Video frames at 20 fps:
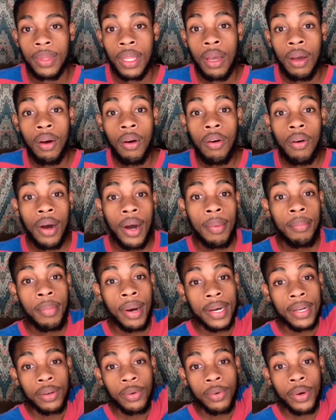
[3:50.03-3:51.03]
Oh, and
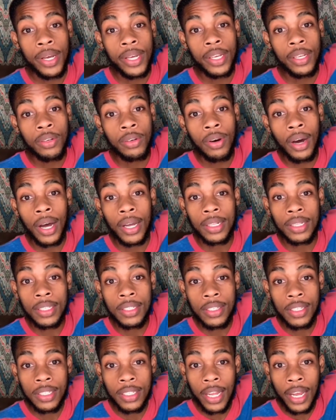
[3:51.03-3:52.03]
by the way, you know,
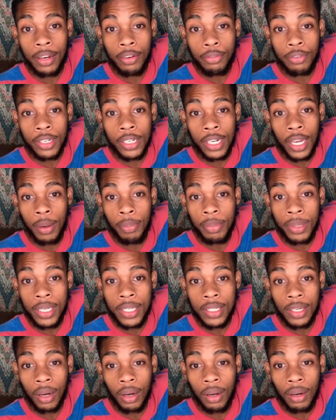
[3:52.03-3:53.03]
this is like really a
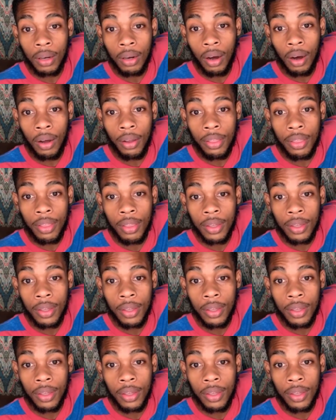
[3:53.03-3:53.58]
piece of cloth.